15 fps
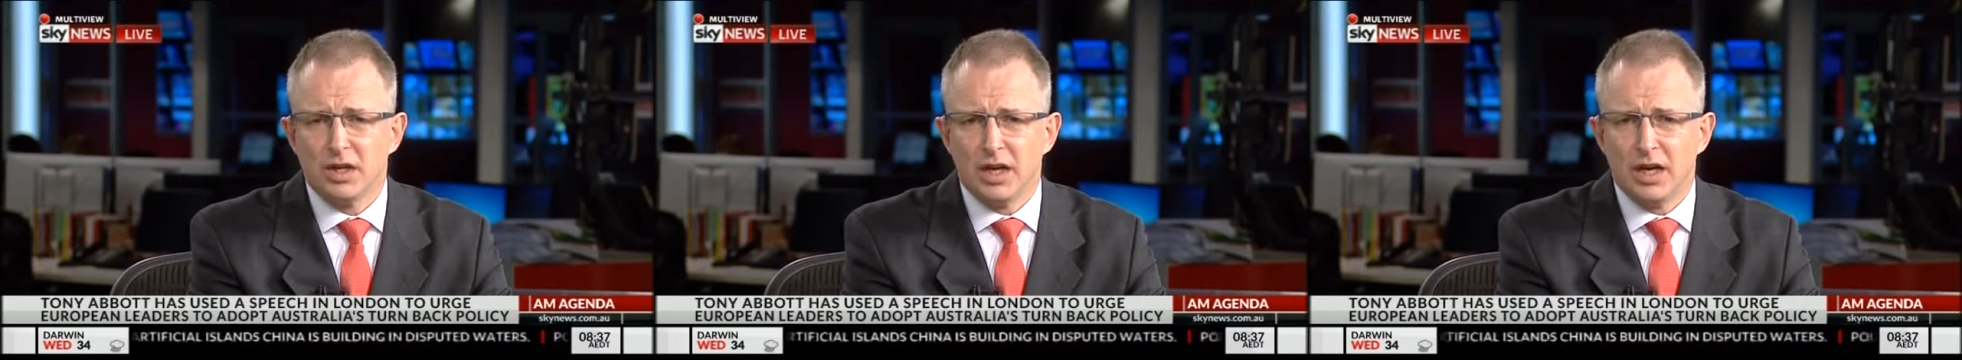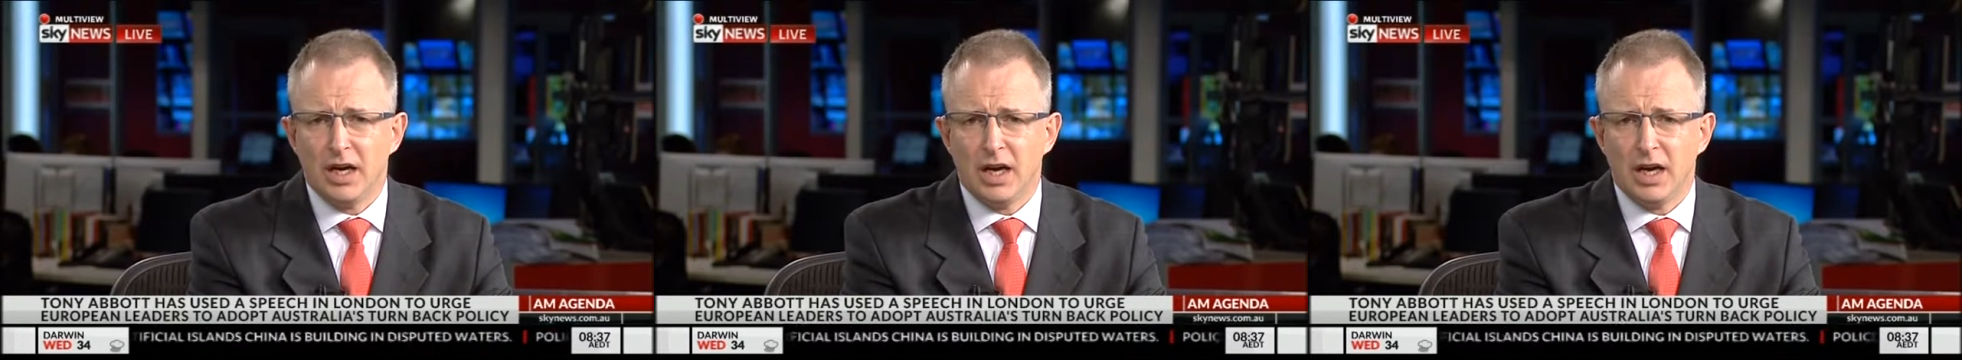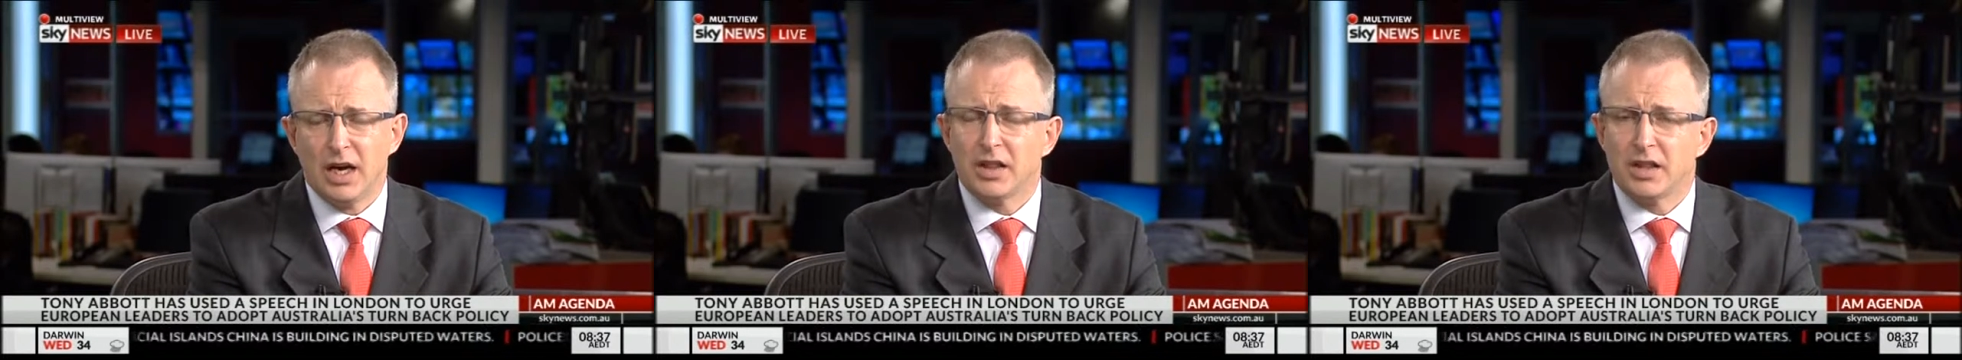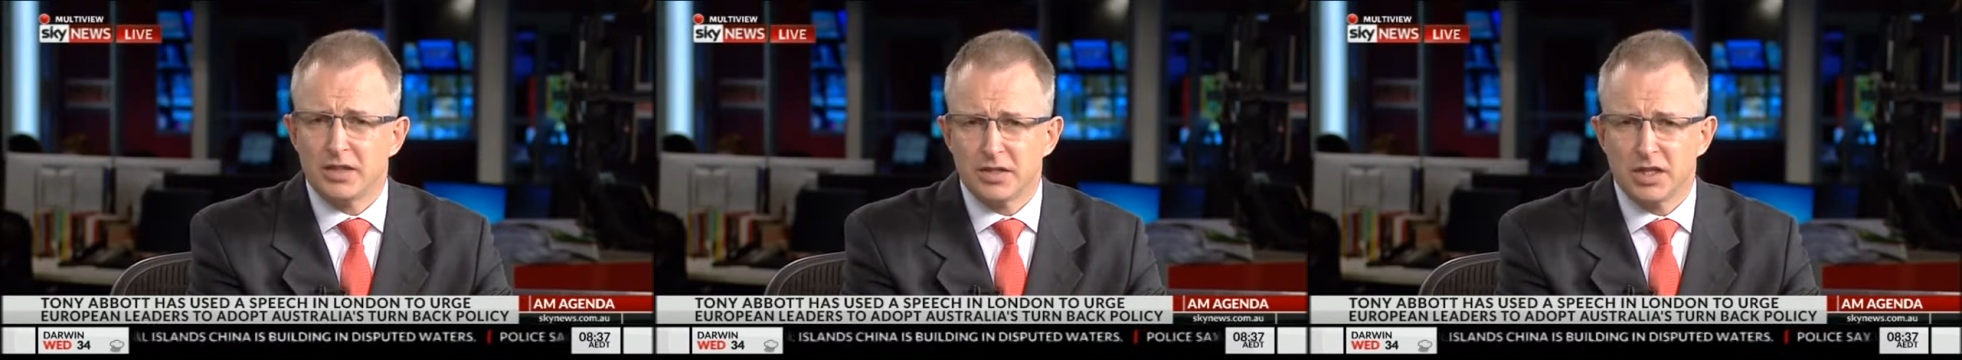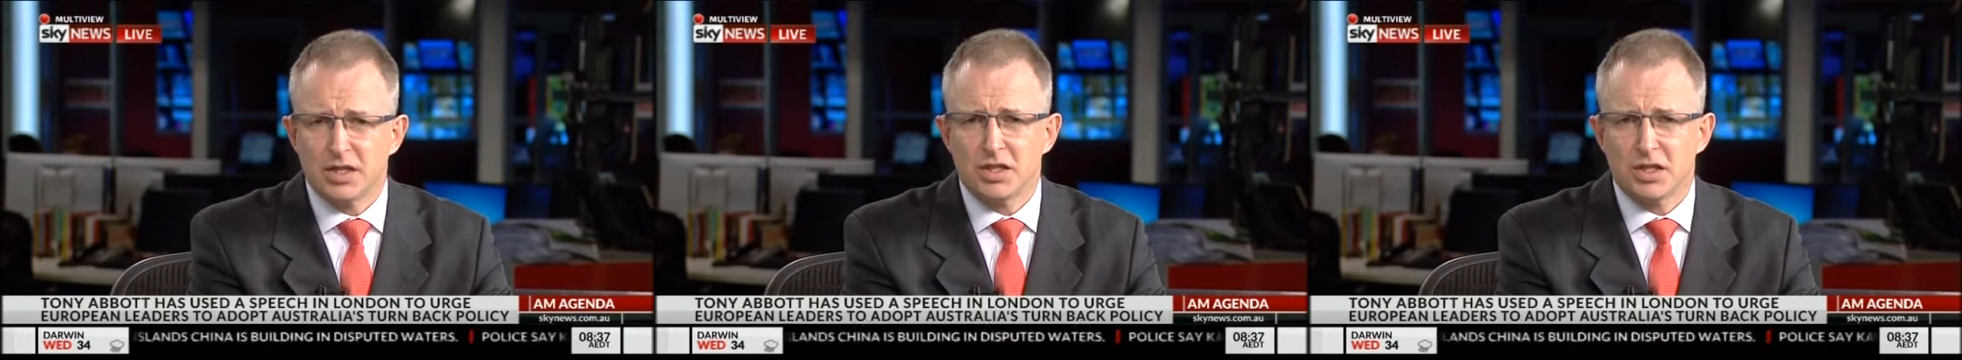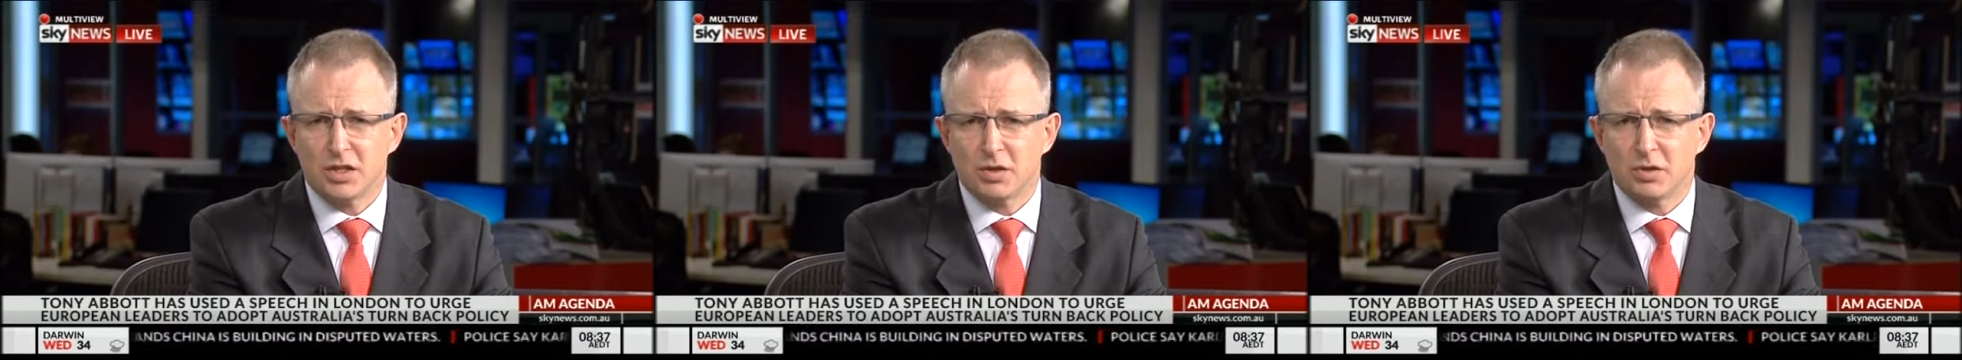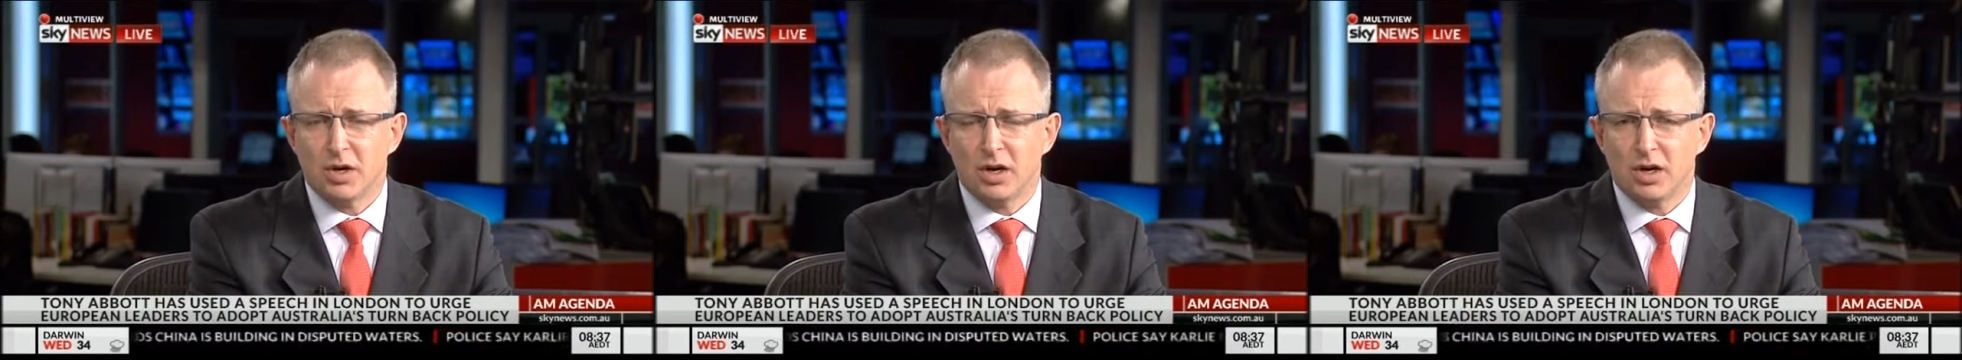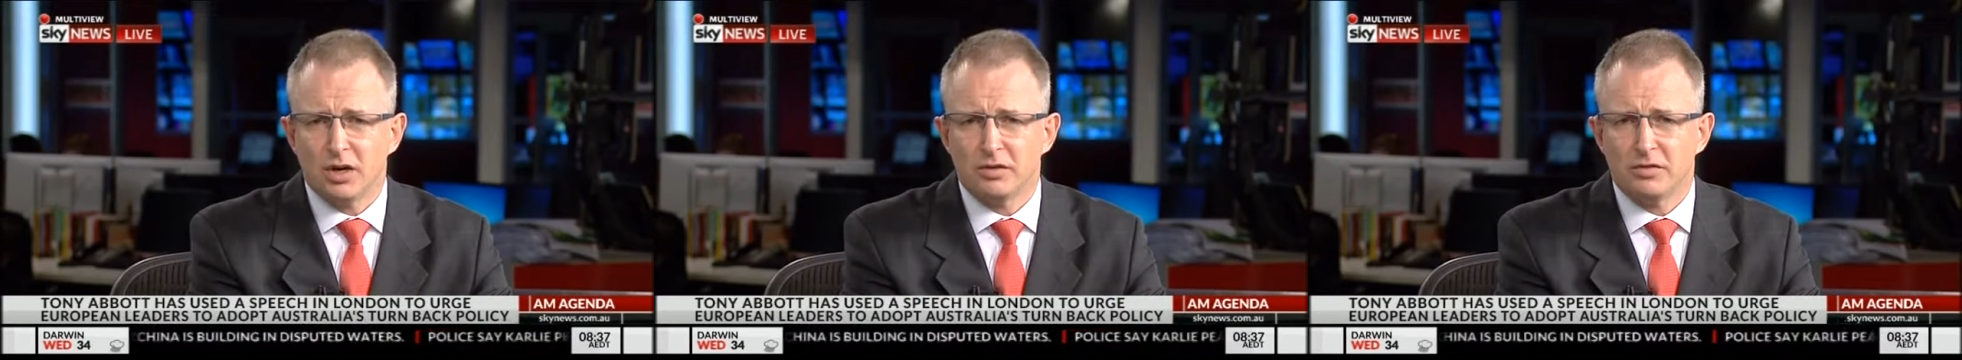uh, this issue
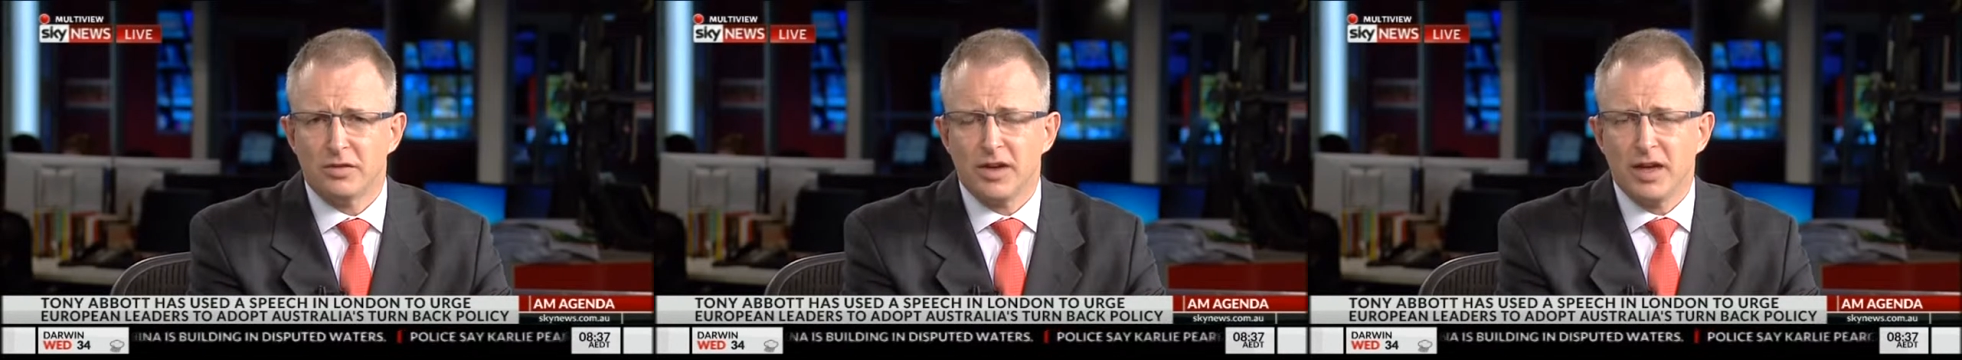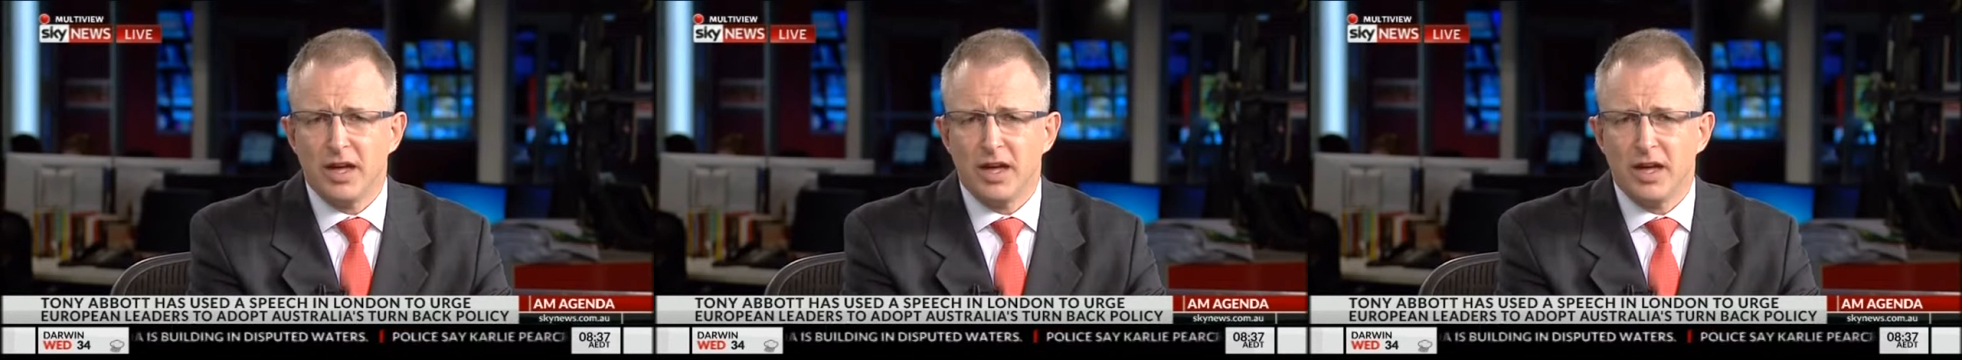of